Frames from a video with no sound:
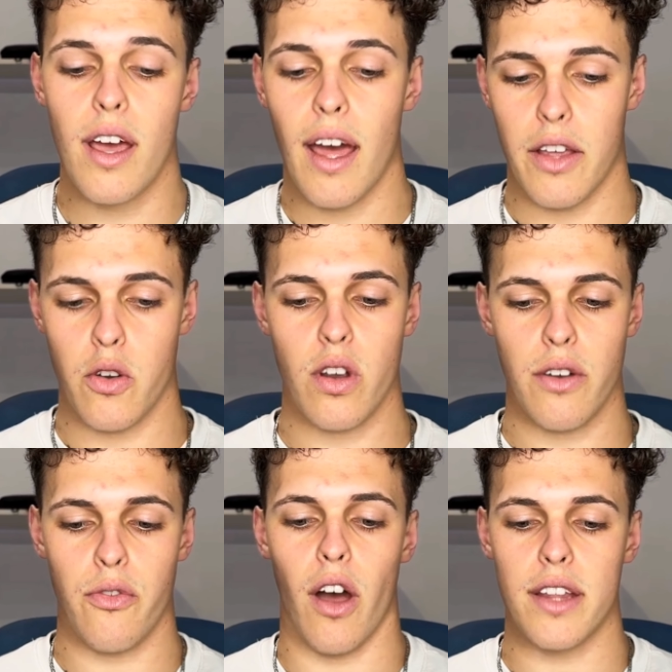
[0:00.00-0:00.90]
And you're going to
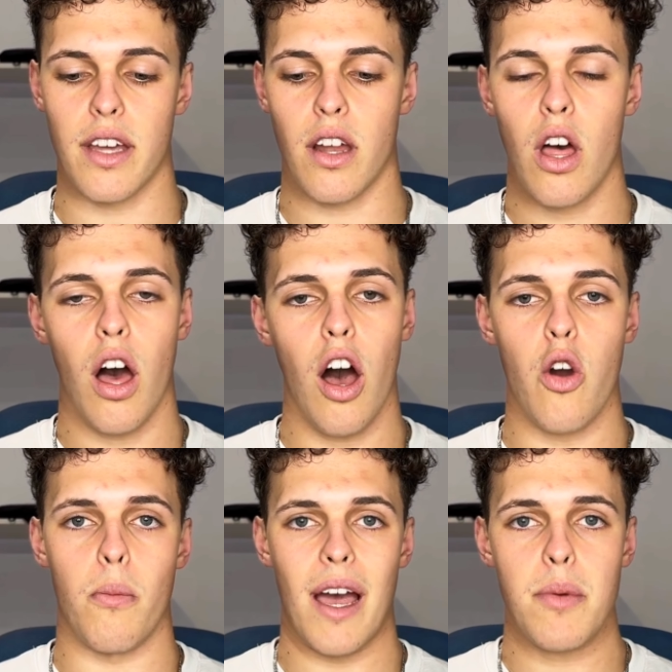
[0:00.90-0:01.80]
find that, oh,
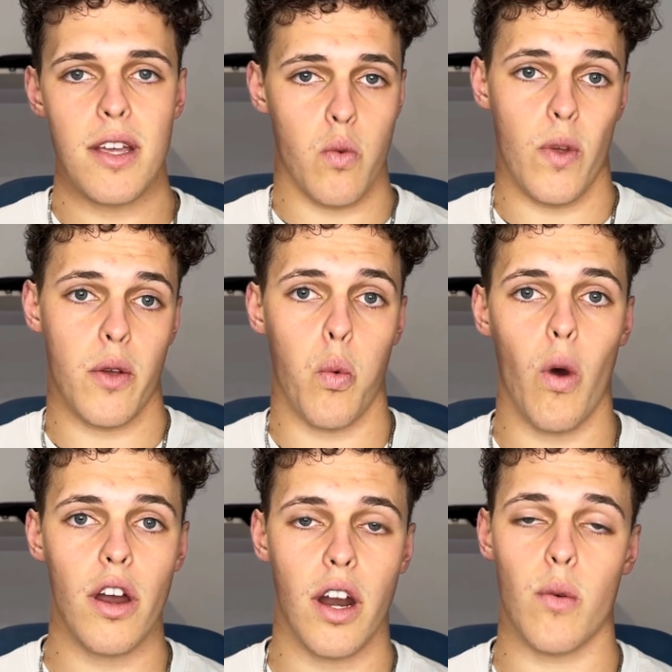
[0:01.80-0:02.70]
maybe in week
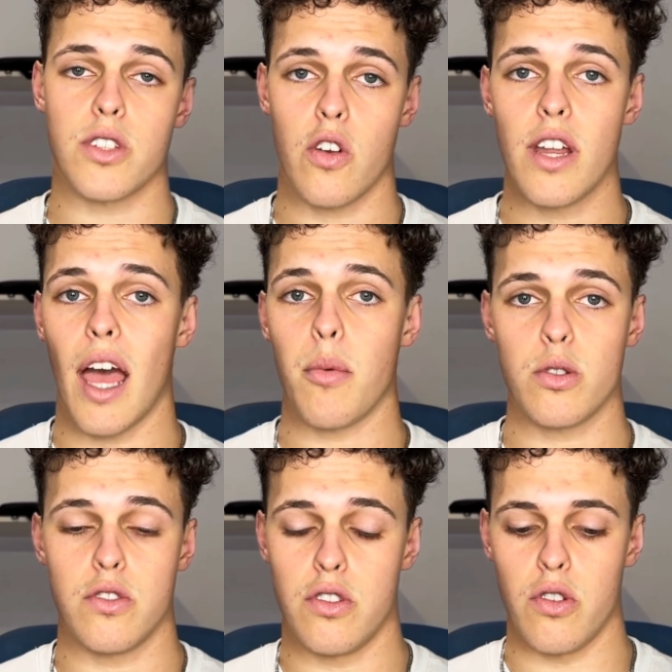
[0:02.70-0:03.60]
1 I was only able
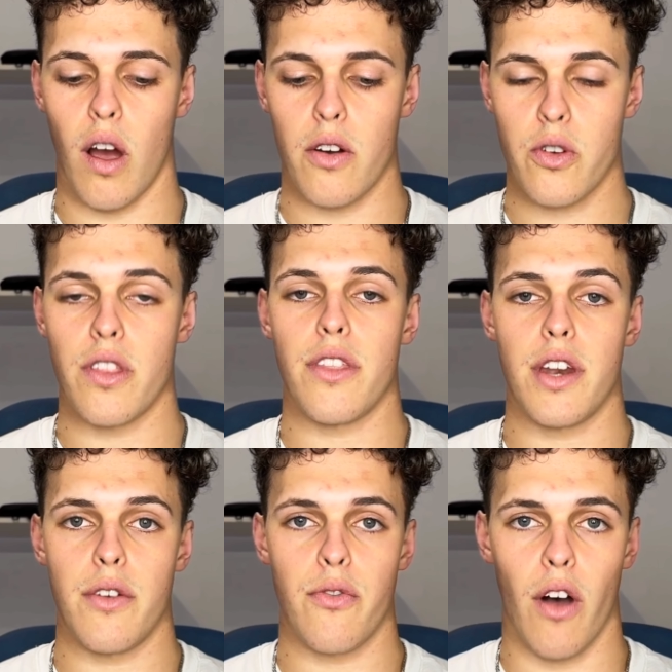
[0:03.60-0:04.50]
to do
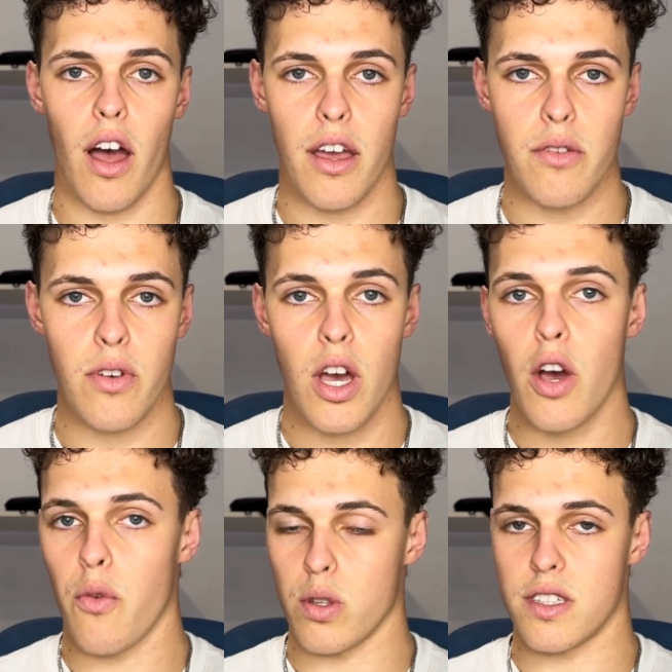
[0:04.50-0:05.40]
135
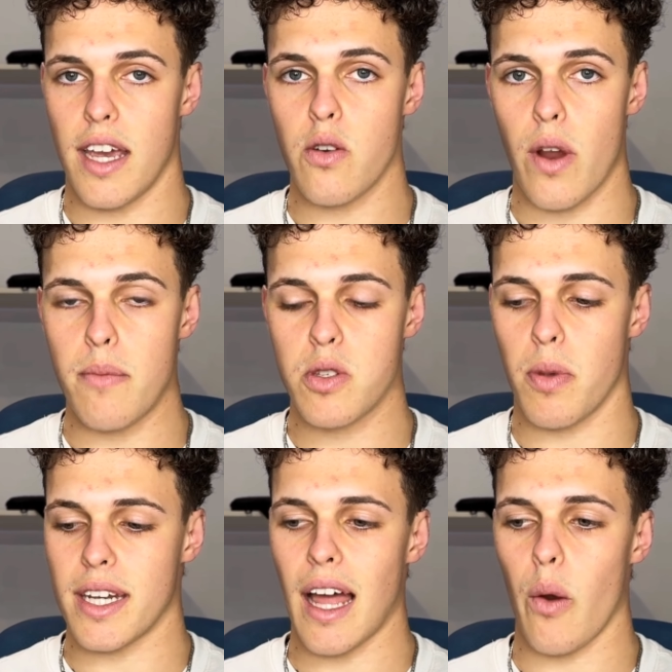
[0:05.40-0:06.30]
for 10 reps,
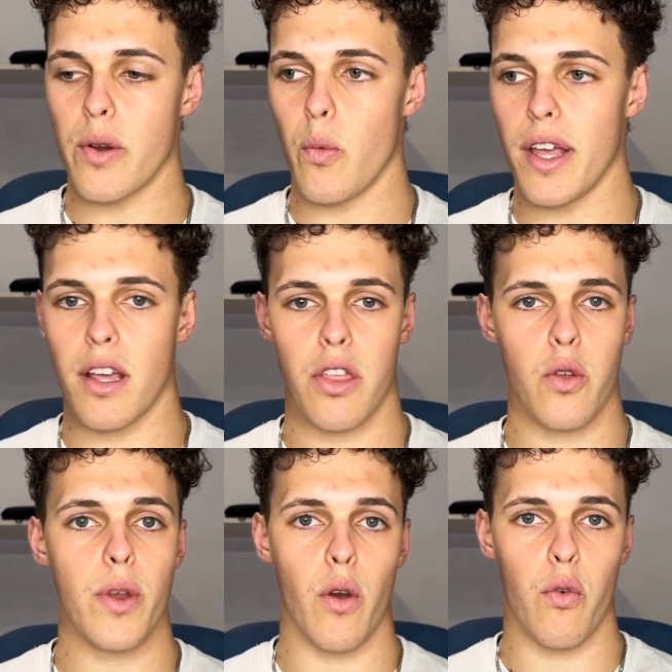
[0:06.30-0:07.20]
but now in week
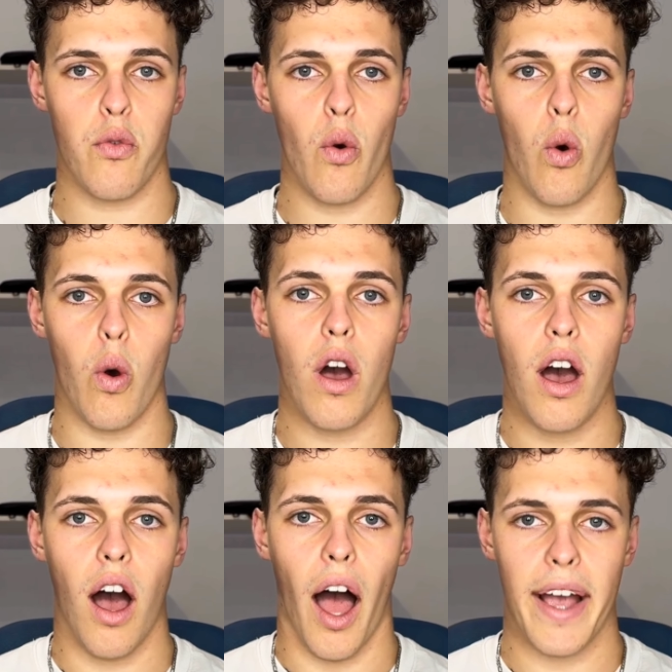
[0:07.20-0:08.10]
3 or 4,
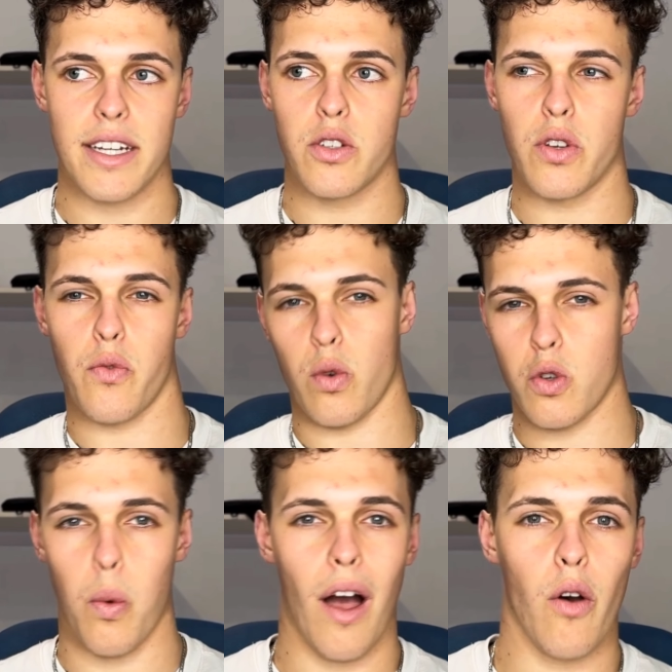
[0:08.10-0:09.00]
I can do it for
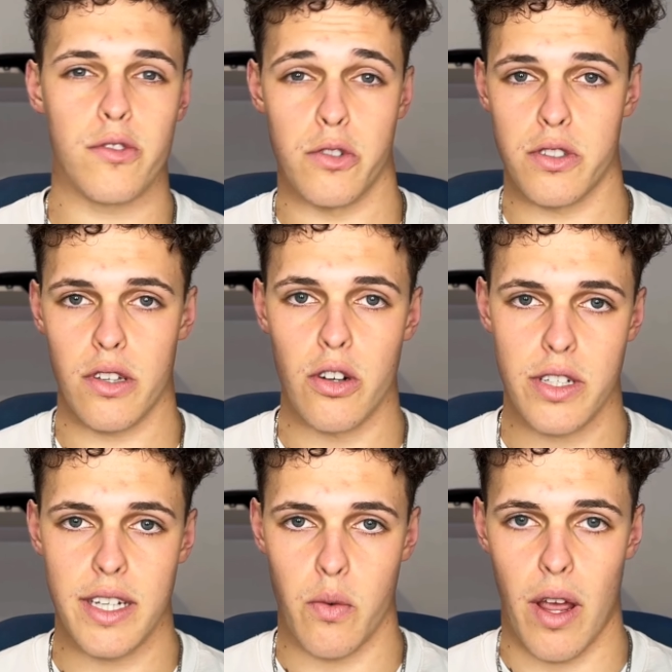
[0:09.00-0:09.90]
12 to
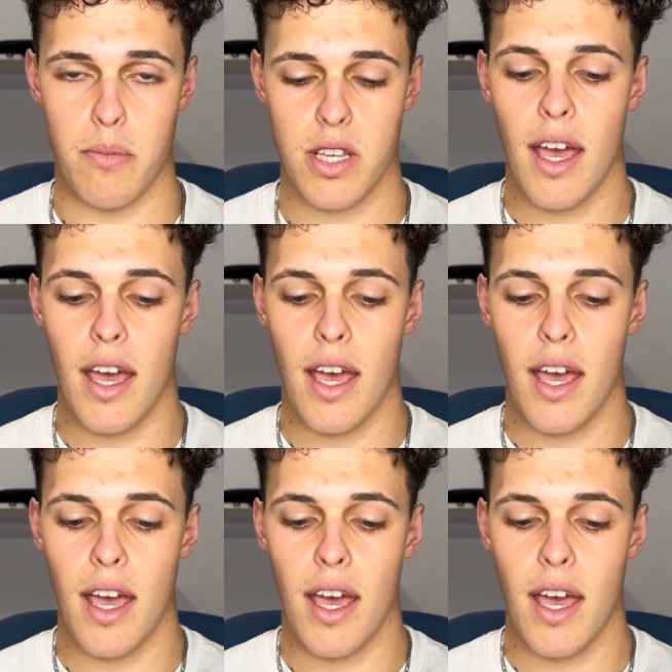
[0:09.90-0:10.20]
13 reps.